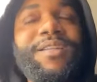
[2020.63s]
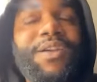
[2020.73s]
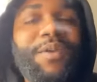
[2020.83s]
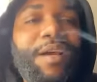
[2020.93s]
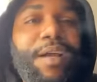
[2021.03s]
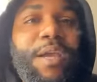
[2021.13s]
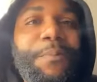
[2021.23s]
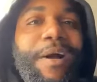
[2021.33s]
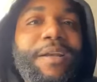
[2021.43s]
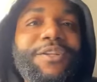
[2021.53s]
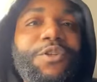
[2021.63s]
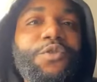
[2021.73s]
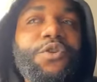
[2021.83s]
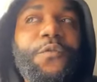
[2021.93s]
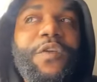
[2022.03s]
So yeah, he probably
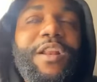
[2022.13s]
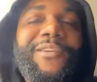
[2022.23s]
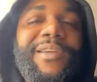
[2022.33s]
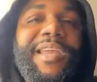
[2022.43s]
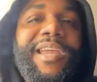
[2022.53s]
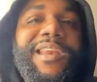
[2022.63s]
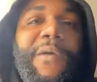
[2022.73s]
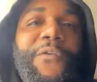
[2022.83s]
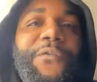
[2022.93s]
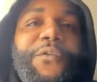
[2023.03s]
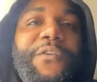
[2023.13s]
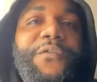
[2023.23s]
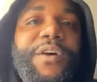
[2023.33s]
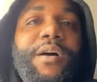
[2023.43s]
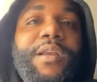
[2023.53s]
shoot you a video here and there for free
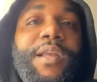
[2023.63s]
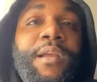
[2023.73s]
fucking.